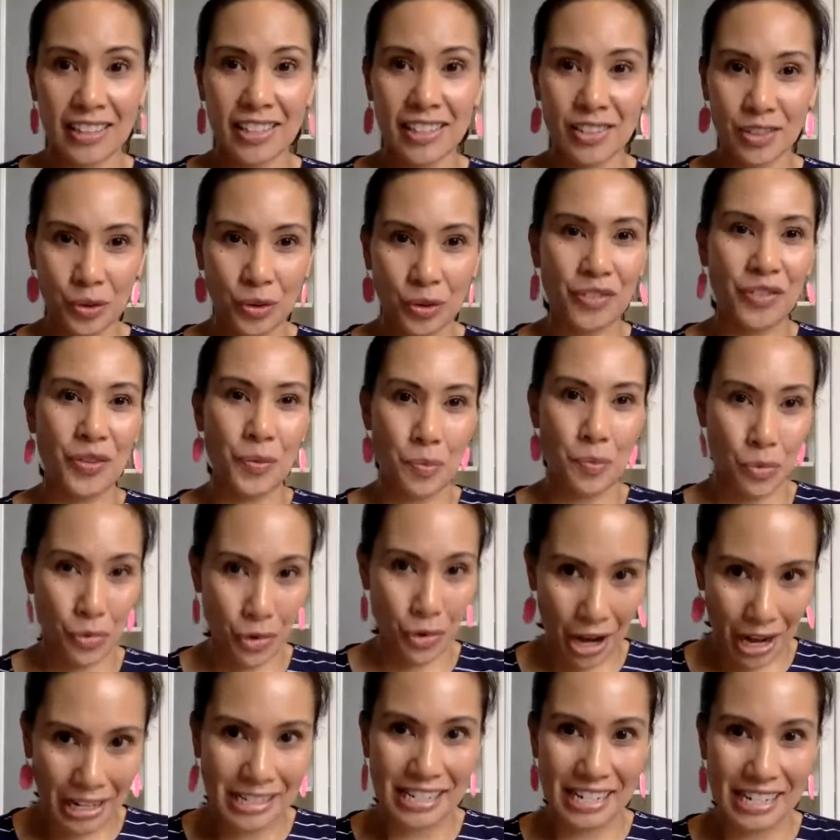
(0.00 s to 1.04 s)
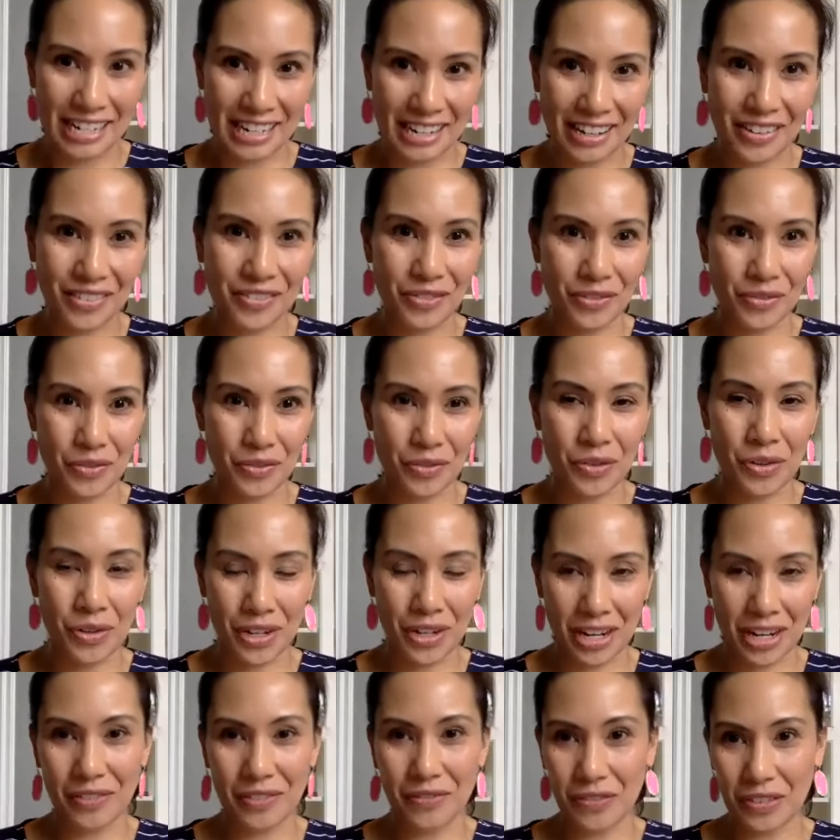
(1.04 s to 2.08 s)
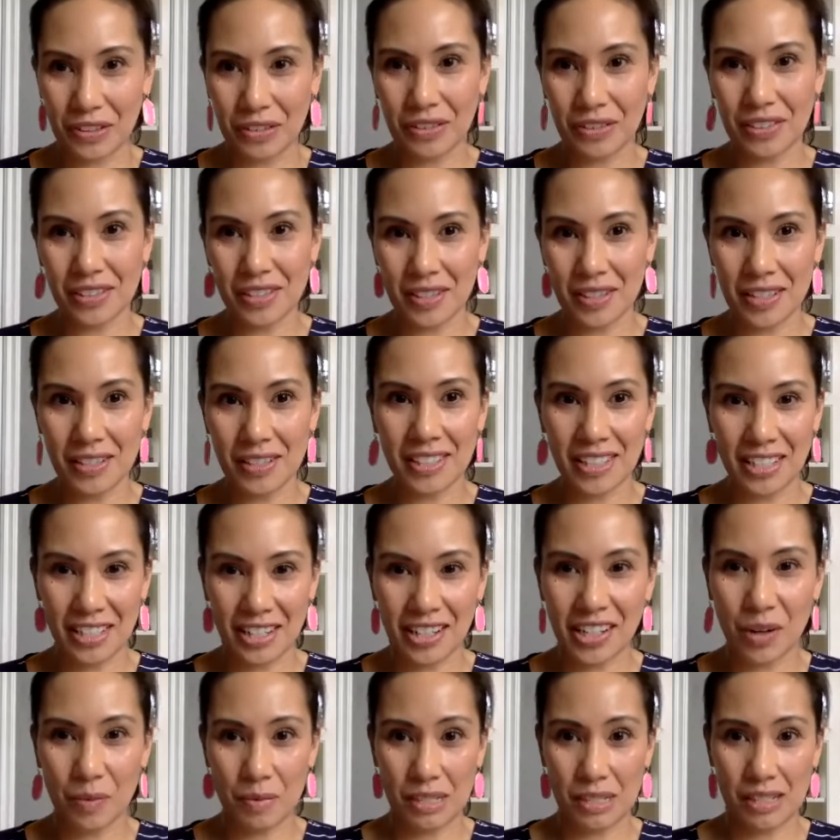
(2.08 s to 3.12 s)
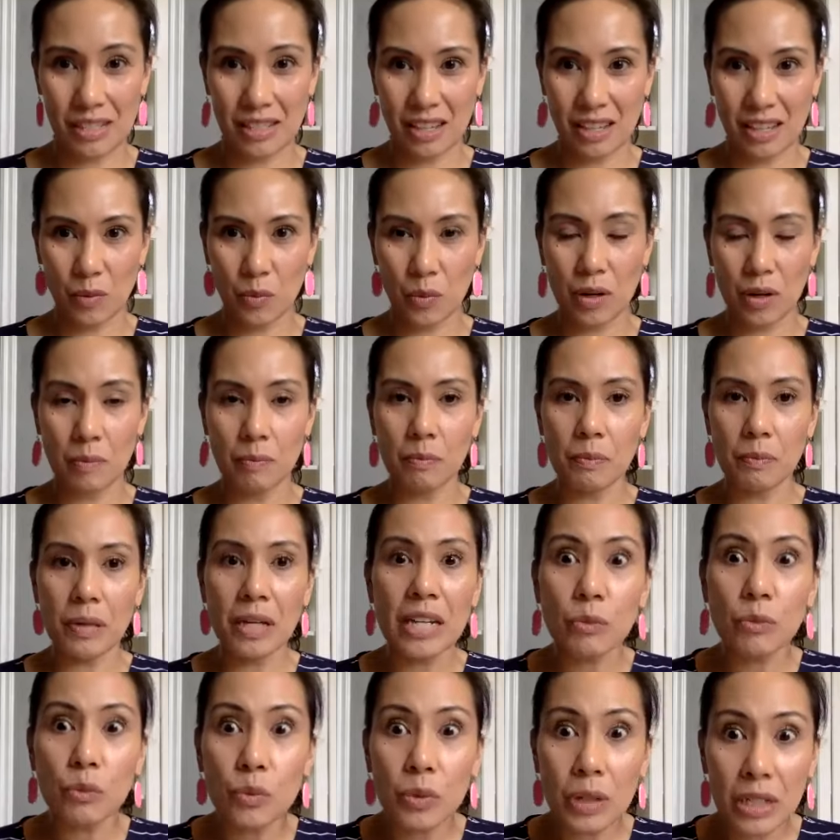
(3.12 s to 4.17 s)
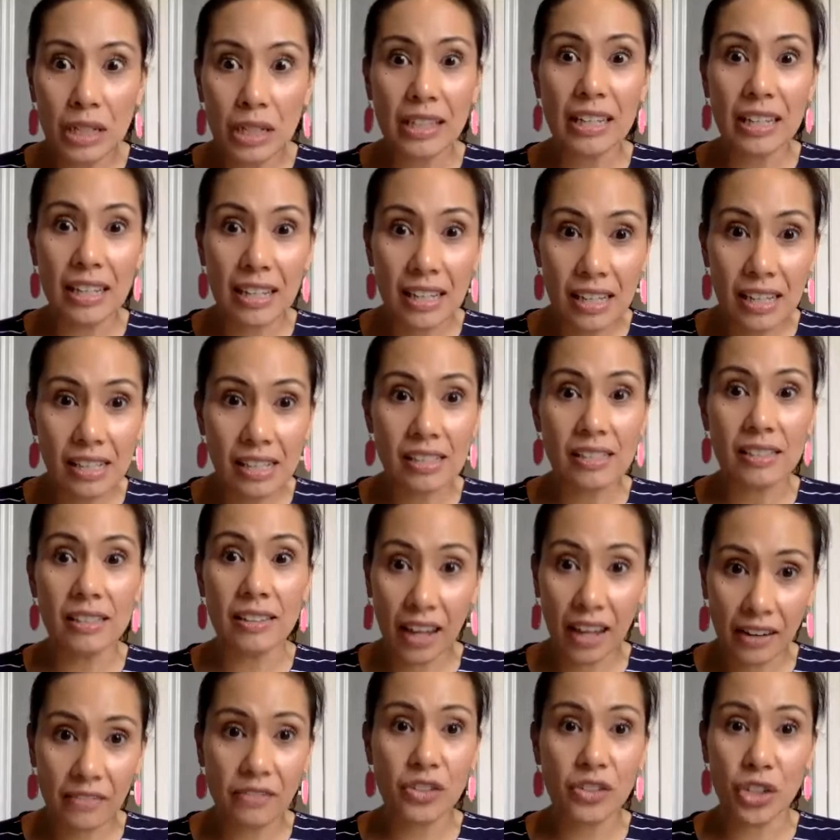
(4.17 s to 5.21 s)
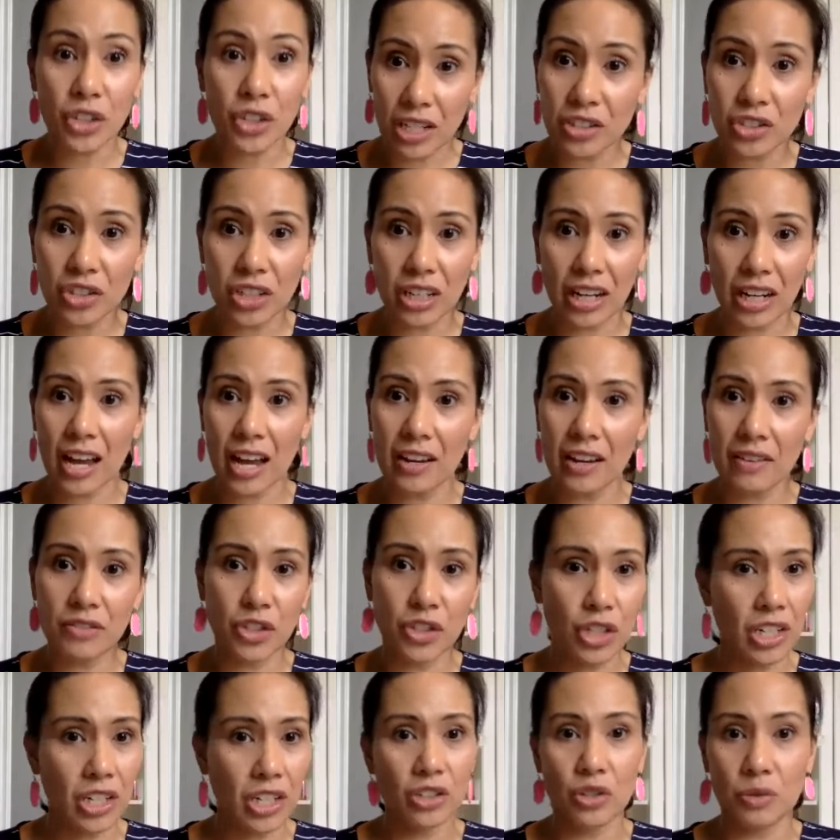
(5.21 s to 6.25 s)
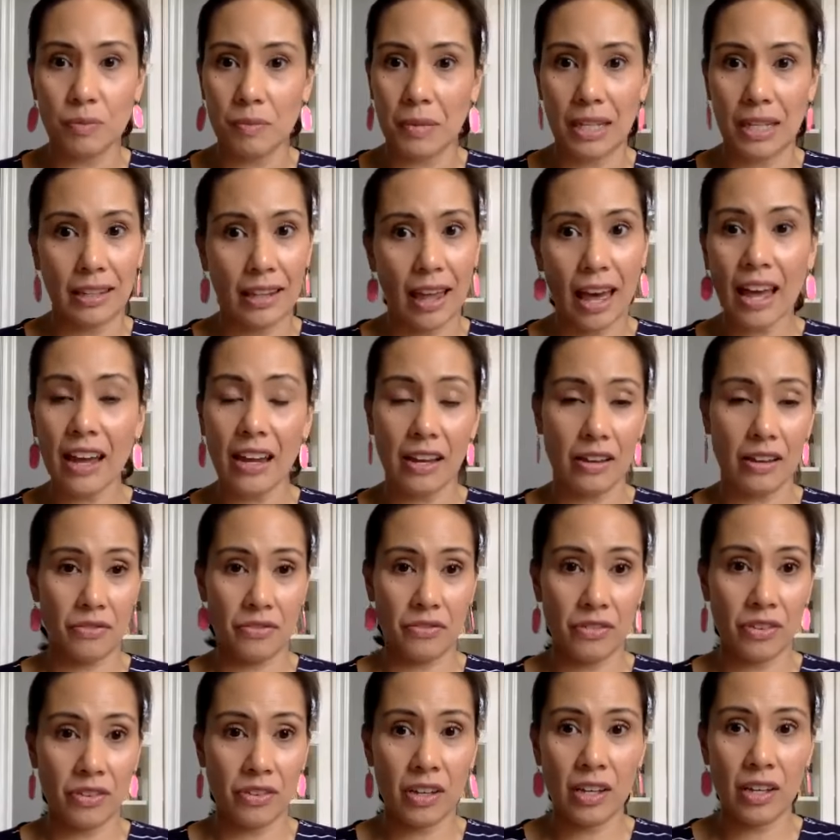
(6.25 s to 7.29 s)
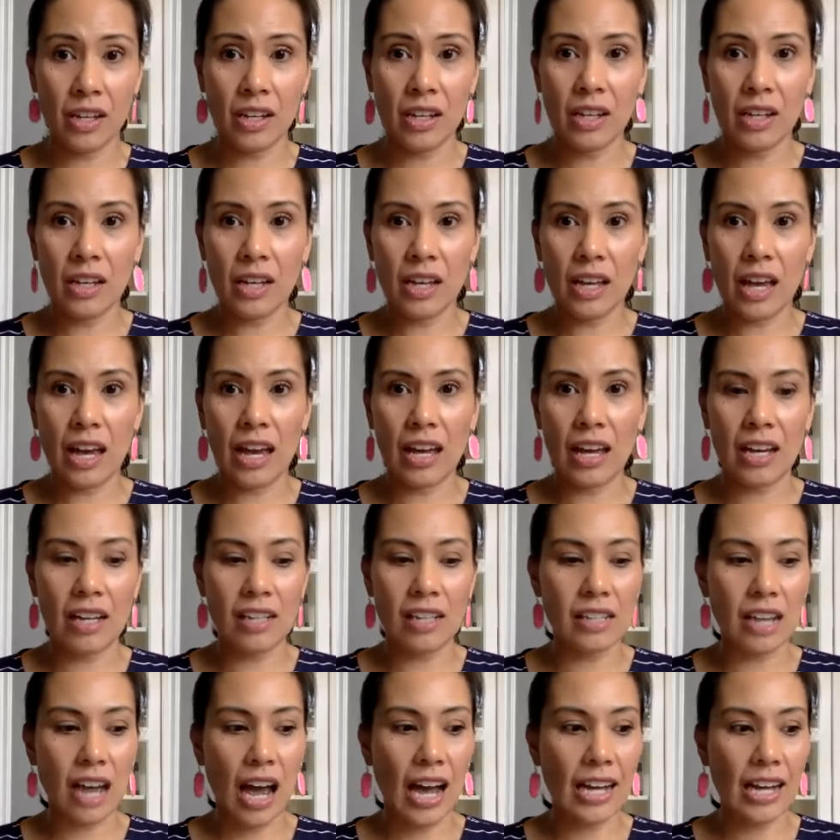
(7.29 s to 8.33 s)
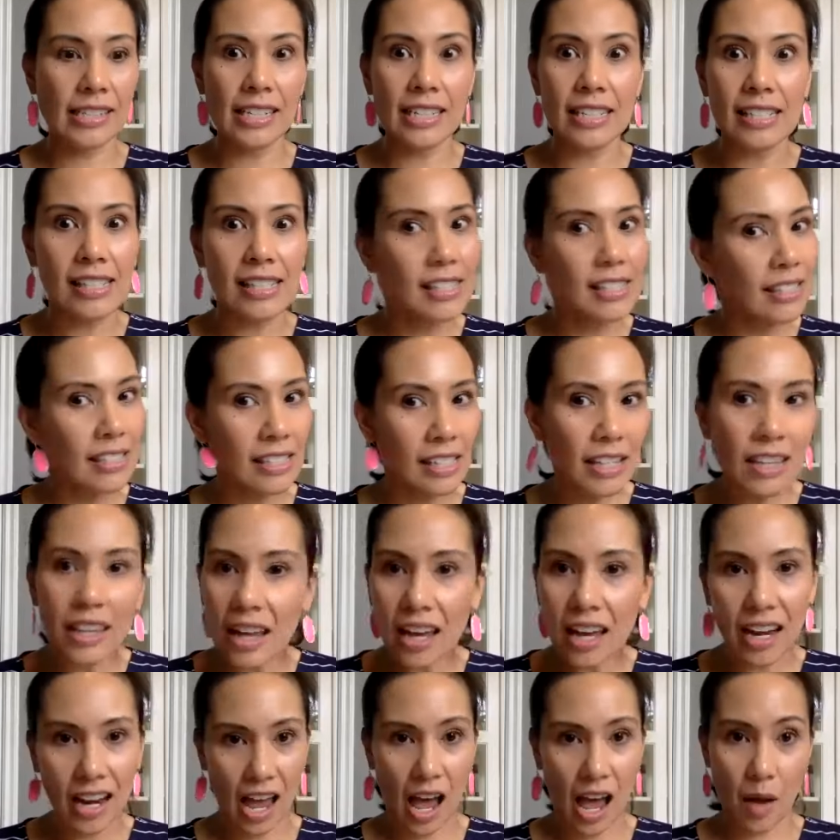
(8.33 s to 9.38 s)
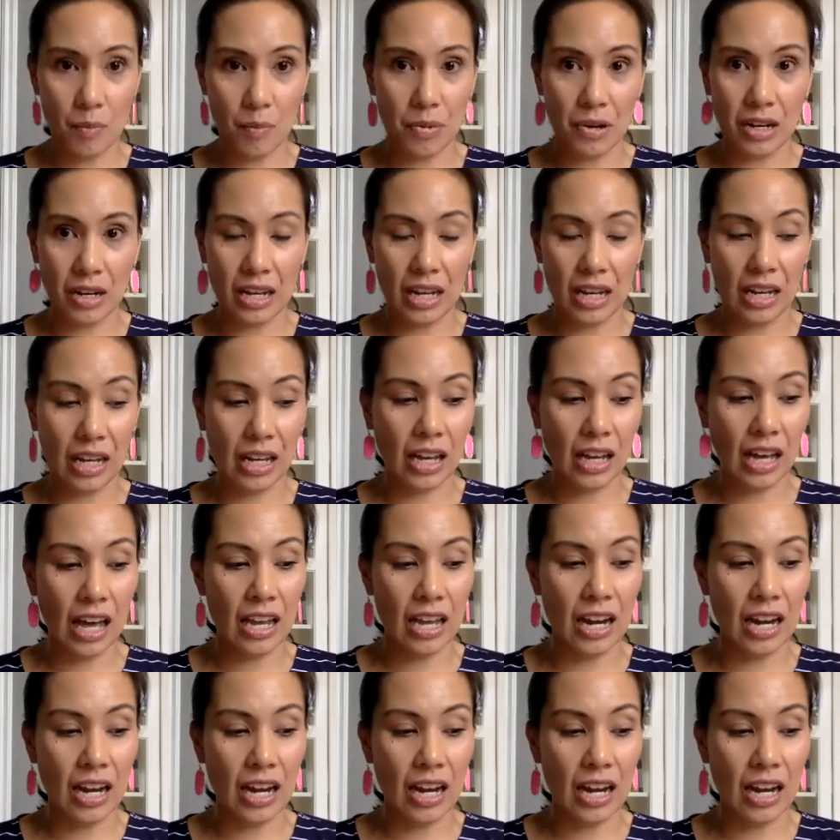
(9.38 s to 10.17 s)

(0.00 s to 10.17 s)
sort of the branding of Rodan & Fields, the skincare business I'm in, but it really is life-changing. I have changed my life, and I didn't see that happening,